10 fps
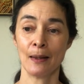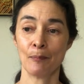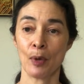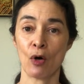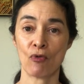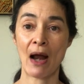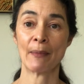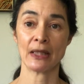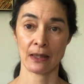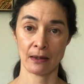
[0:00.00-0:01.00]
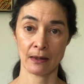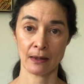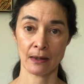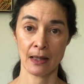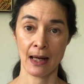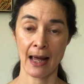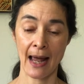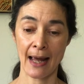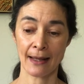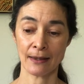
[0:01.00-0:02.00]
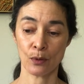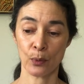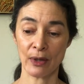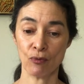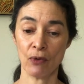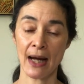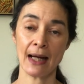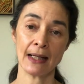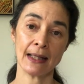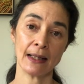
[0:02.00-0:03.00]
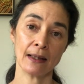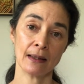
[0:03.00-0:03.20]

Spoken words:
parameters, and we rarely